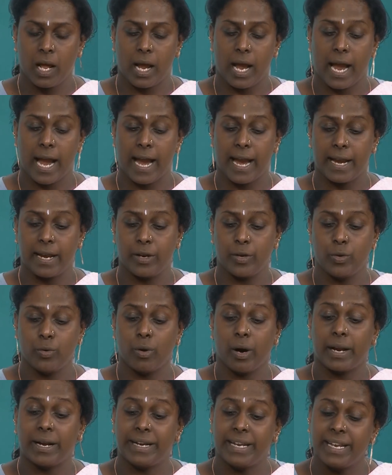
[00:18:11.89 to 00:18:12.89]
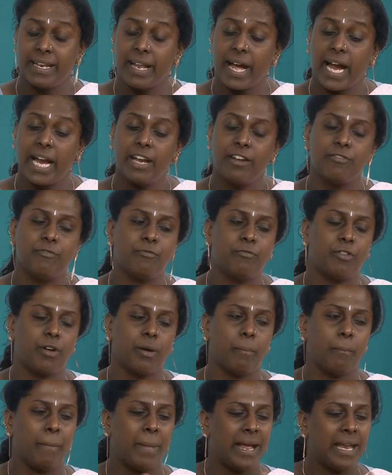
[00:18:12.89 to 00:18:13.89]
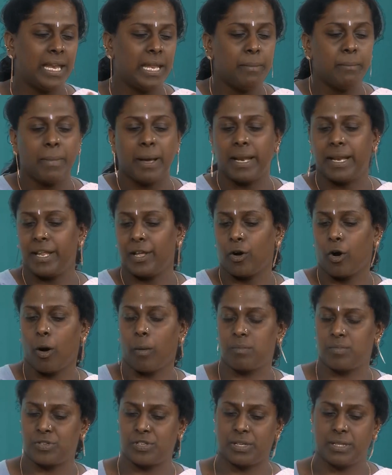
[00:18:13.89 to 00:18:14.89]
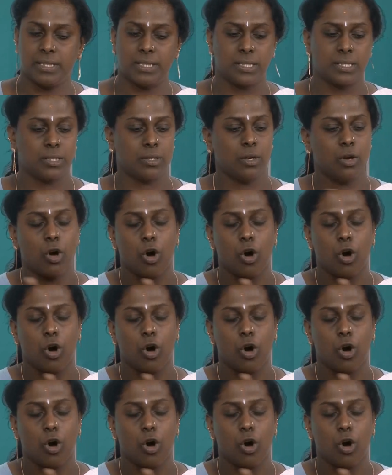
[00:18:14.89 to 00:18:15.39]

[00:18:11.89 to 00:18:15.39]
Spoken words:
and you are denied from many, many options,